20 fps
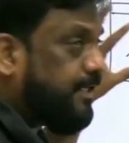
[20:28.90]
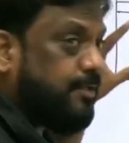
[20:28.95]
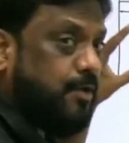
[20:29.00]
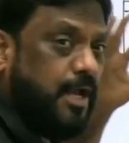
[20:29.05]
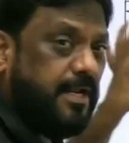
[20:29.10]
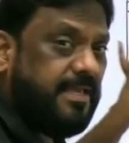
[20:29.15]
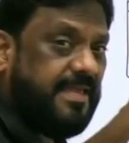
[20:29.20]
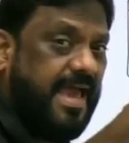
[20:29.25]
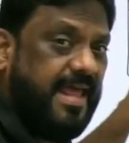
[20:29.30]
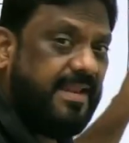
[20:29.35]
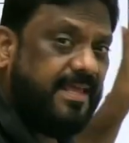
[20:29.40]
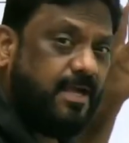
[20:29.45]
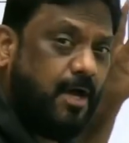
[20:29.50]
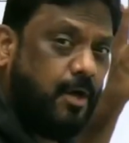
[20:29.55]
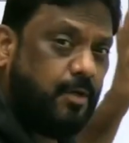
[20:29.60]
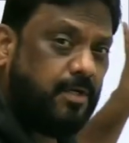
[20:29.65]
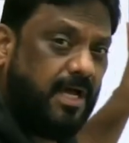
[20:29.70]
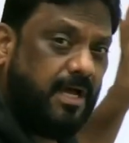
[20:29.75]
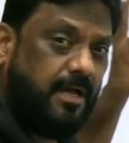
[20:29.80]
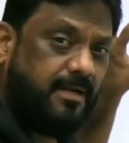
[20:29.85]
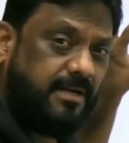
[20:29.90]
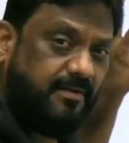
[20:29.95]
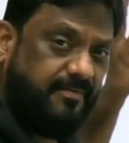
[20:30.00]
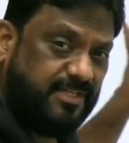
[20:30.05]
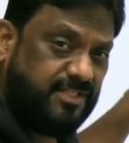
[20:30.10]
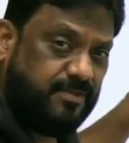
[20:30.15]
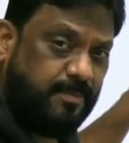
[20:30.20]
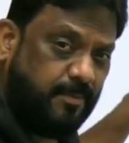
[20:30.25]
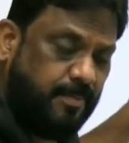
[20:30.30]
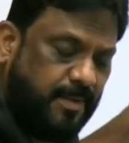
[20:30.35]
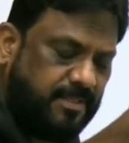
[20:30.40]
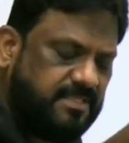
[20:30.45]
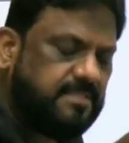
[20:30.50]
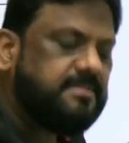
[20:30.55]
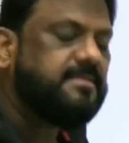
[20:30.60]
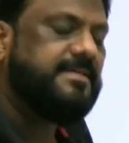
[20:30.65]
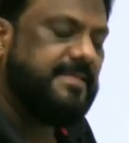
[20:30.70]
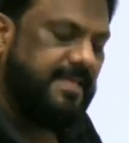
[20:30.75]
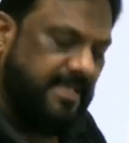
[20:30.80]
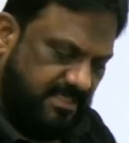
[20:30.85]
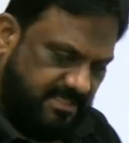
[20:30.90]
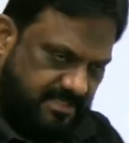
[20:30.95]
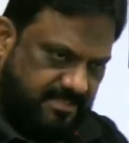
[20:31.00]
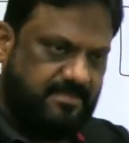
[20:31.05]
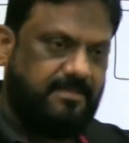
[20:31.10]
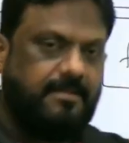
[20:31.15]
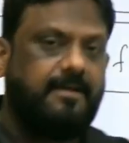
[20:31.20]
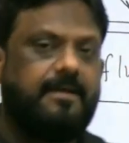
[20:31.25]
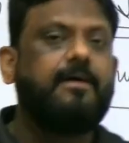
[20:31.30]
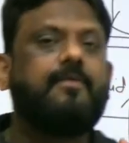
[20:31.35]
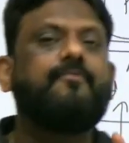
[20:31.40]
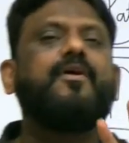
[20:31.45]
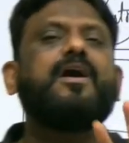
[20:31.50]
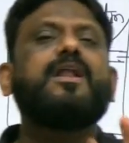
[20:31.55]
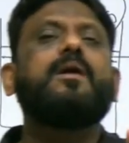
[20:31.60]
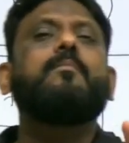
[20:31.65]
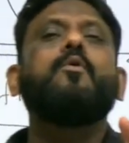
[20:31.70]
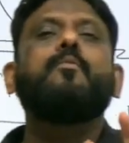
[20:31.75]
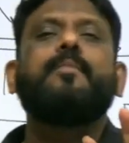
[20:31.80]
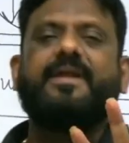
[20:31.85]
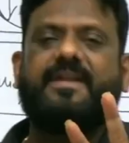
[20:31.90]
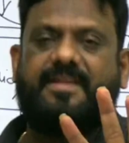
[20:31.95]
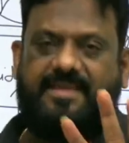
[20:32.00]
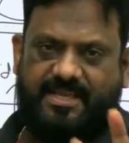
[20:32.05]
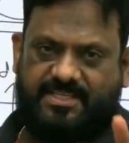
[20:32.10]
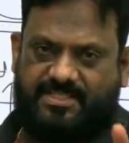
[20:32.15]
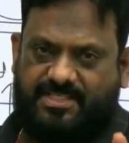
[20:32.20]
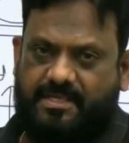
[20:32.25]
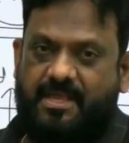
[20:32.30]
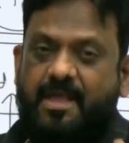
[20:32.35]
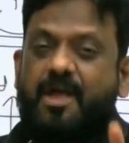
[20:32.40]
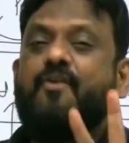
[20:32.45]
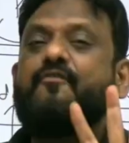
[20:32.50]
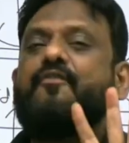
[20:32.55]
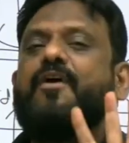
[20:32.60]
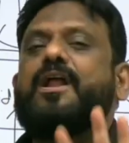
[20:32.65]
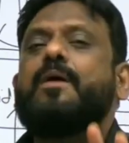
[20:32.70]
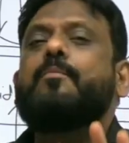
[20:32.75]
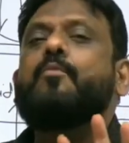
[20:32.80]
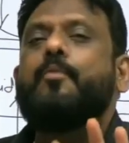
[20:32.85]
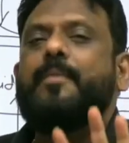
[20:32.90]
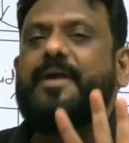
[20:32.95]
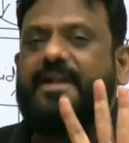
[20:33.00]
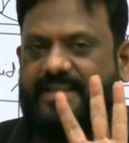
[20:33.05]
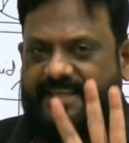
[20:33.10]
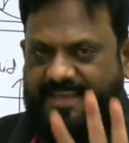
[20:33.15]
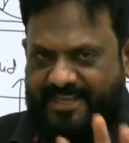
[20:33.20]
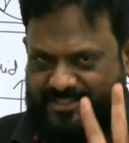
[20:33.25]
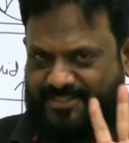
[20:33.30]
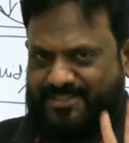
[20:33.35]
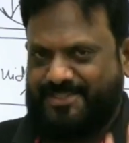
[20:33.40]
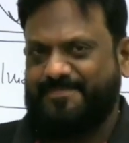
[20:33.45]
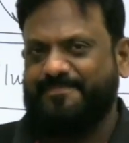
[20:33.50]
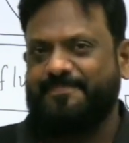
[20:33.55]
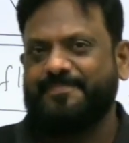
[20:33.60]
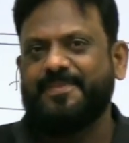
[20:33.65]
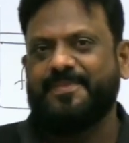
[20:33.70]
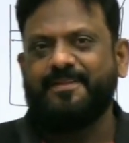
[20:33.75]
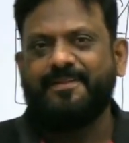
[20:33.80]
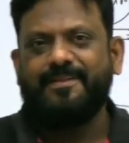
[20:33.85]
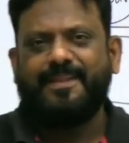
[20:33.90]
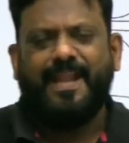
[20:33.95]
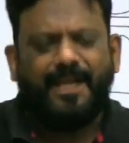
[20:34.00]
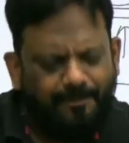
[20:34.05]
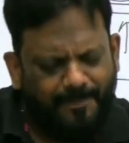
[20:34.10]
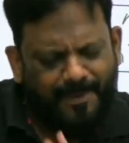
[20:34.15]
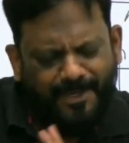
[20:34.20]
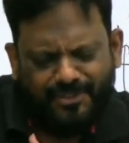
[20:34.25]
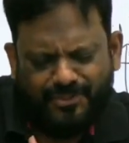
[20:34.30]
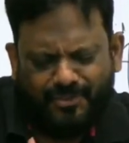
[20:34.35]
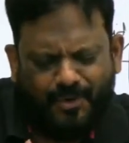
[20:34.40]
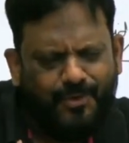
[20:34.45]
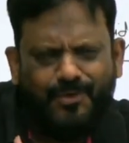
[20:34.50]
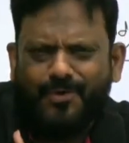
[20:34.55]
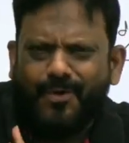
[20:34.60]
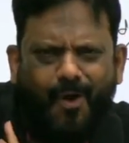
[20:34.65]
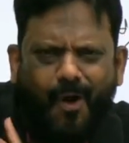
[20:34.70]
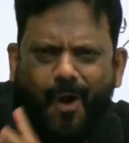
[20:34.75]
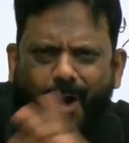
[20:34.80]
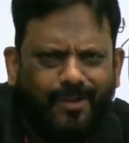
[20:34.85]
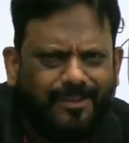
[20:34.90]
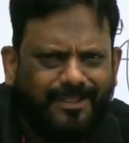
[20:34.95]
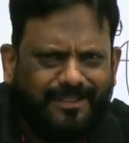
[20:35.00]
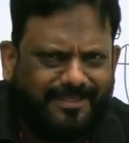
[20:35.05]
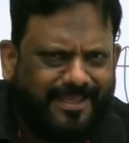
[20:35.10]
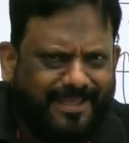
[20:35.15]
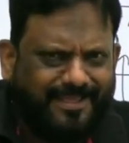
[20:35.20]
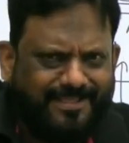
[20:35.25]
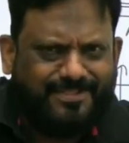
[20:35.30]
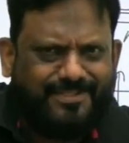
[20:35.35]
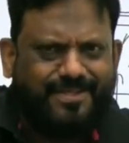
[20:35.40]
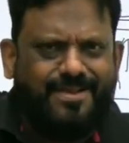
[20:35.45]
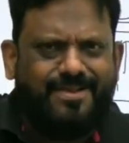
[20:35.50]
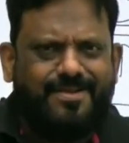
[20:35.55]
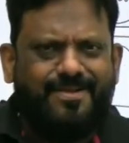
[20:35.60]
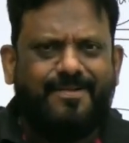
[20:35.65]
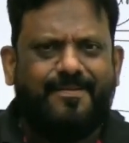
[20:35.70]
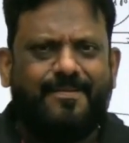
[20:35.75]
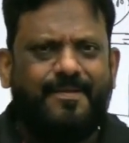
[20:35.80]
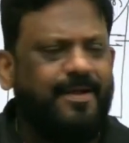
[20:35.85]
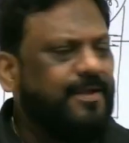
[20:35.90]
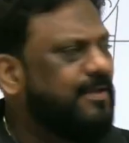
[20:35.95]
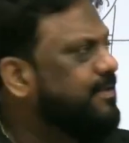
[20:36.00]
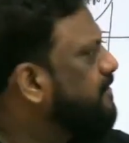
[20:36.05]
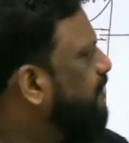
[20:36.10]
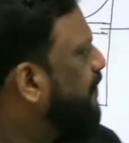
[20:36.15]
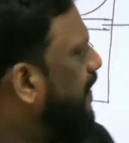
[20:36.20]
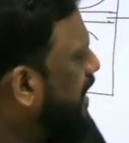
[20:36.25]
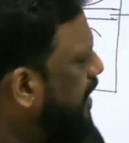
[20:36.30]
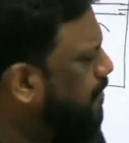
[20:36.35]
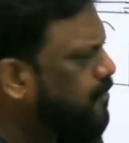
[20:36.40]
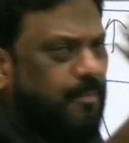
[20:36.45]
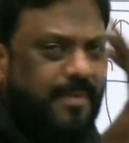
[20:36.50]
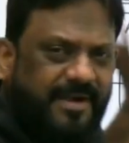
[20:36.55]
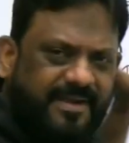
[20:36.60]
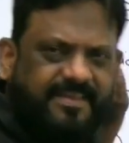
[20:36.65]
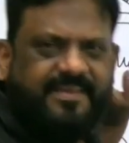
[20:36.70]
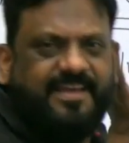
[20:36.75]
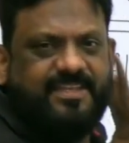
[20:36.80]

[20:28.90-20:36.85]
that you are carrying out a reversible process? Yes. For a moment, yes. For a moment, yes. Let me show you all the things. For a moment,